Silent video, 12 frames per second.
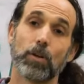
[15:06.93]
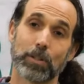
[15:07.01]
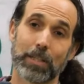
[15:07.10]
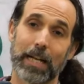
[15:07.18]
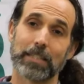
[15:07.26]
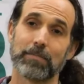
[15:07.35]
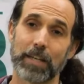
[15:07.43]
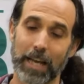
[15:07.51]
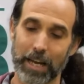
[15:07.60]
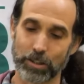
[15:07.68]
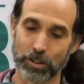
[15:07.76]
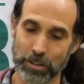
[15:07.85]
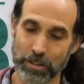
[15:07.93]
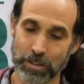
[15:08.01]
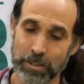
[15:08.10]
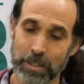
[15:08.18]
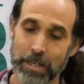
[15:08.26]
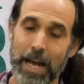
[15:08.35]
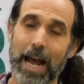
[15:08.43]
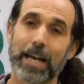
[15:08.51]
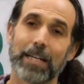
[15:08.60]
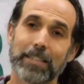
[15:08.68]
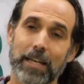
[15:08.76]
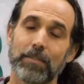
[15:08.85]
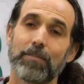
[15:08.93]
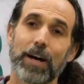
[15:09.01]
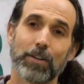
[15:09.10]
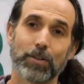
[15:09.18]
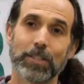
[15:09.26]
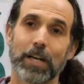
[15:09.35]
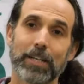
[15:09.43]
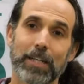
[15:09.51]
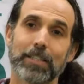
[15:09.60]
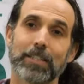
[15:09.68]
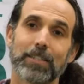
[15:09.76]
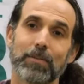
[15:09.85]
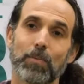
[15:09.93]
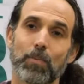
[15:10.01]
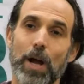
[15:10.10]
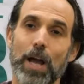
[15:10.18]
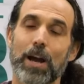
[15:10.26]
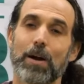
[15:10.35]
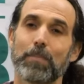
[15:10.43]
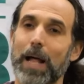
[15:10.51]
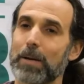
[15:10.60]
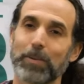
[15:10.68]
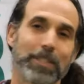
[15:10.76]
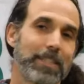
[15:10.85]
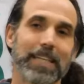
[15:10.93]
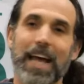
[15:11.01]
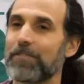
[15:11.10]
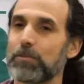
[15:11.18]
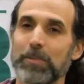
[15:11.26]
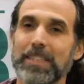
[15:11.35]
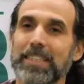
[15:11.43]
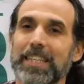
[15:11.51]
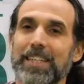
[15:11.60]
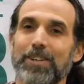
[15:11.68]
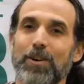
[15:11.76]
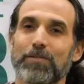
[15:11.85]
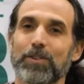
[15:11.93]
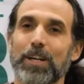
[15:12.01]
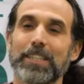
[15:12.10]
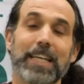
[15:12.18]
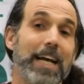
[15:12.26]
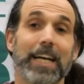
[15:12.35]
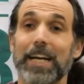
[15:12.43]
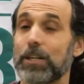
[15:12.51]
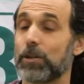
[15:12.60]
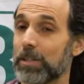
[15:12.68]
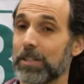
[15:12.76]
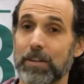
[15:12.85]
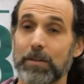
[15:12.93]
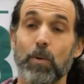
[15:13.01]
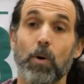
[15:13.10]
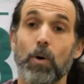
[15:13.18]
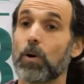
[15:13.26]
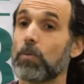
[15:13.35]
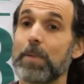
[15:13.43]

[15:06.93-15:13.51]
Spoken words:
those classifications and identify those areas where platypuses haven't been seen in over a decade or even more,